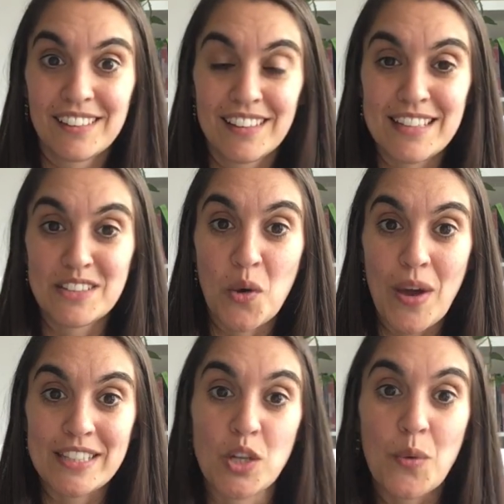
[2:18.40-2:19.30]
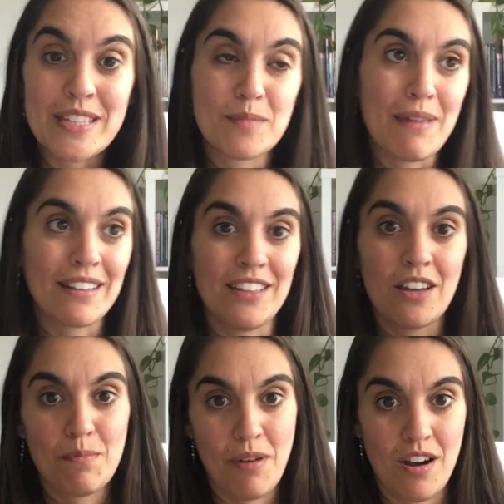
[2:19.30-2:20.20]
There's no way. So we expect the
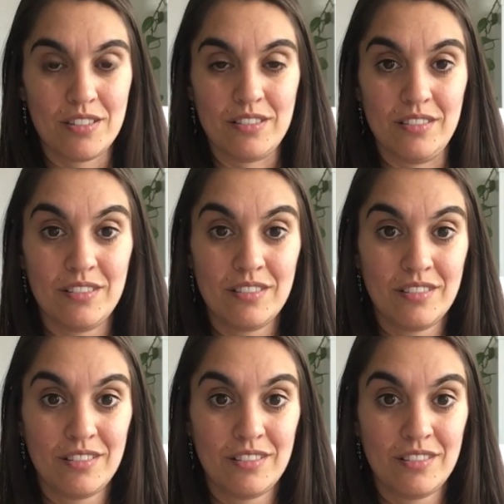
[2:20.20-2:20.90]
other person